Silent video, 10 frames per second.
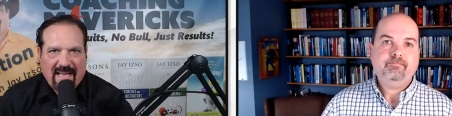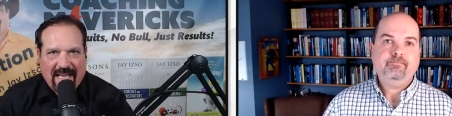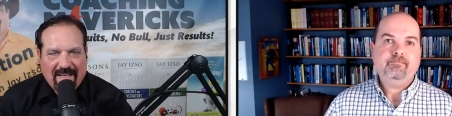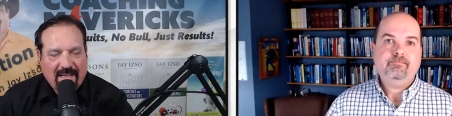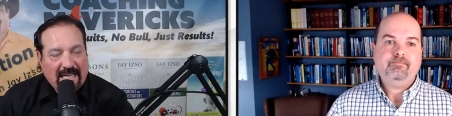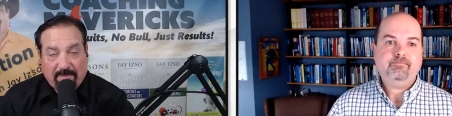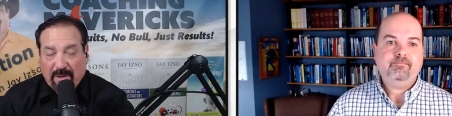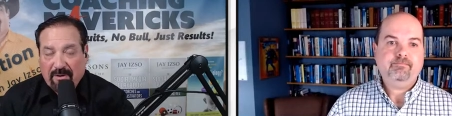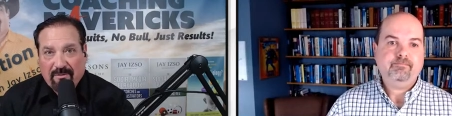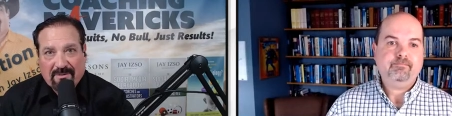Speaker 1: And that's
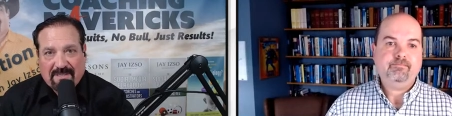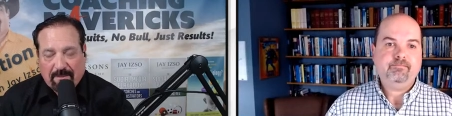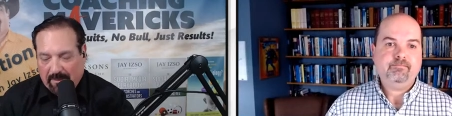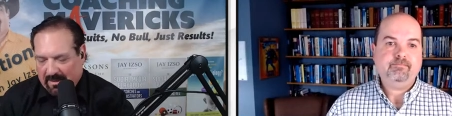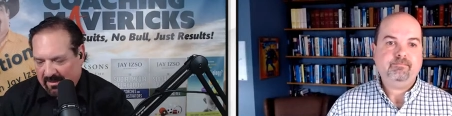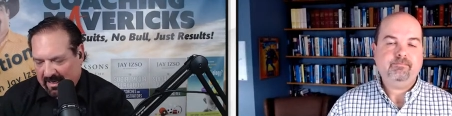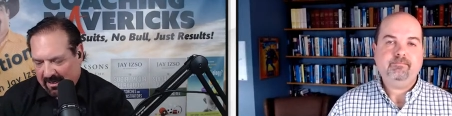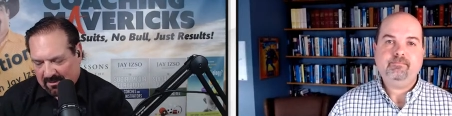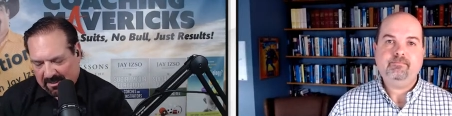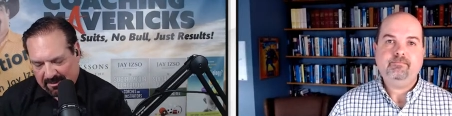beautiful. Tell people how they can get a
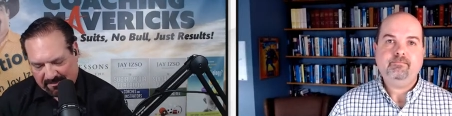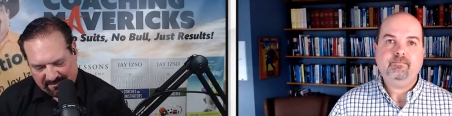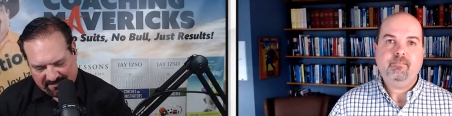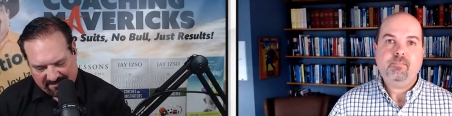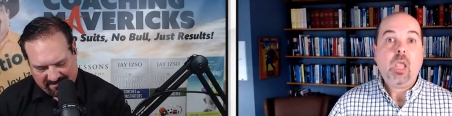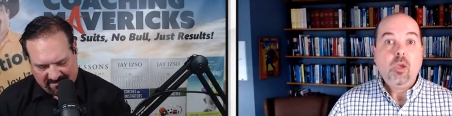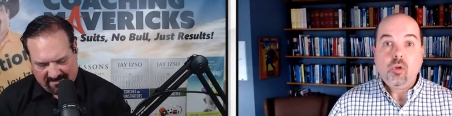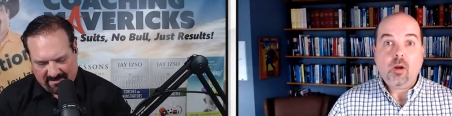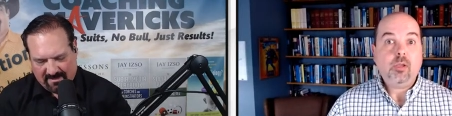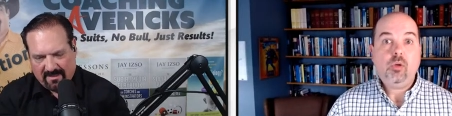hold of you.
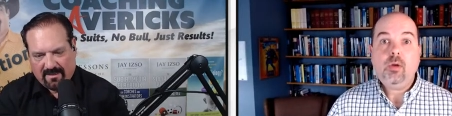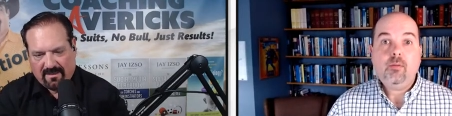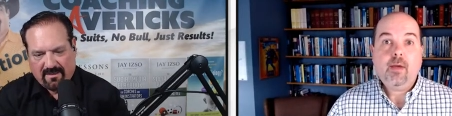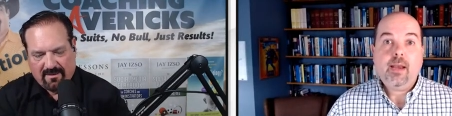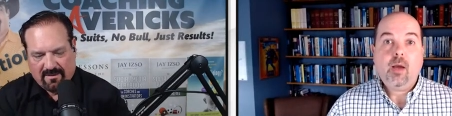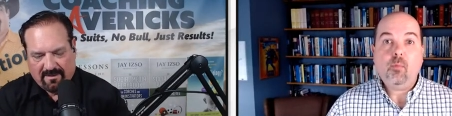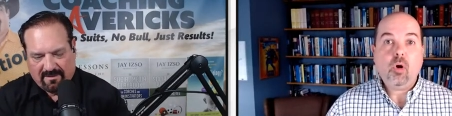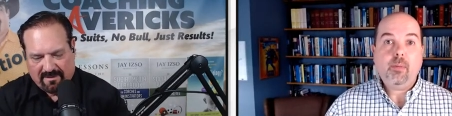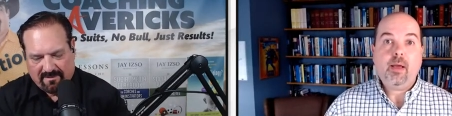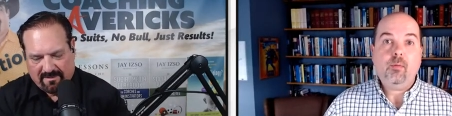
Speaker 2: Sure, you can find out
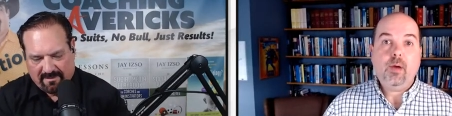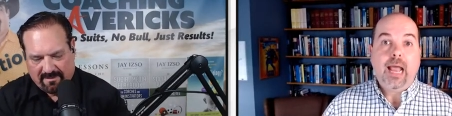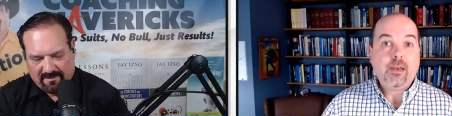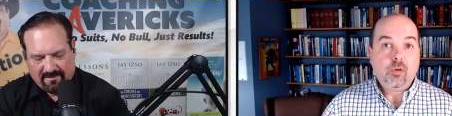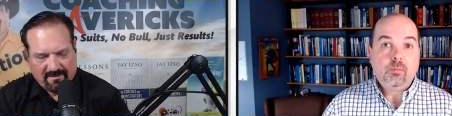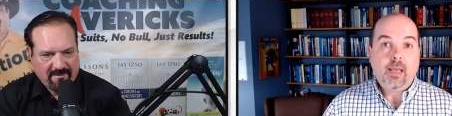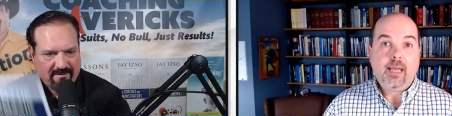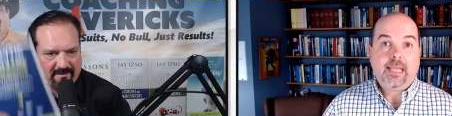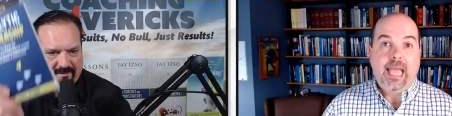more about what I do at